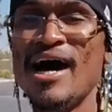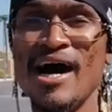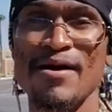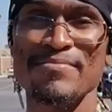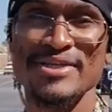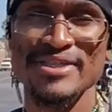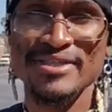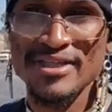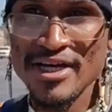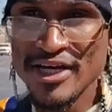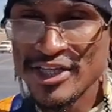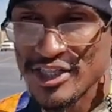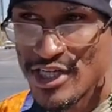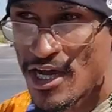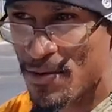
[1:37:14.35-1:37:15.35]
Ha means
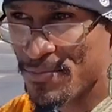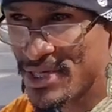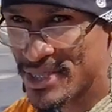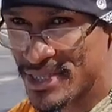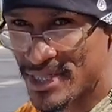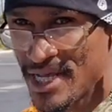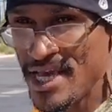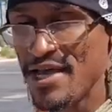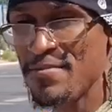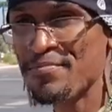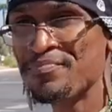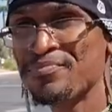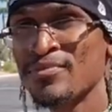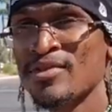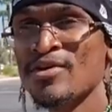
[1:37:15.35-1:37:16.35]
the, Shah means name,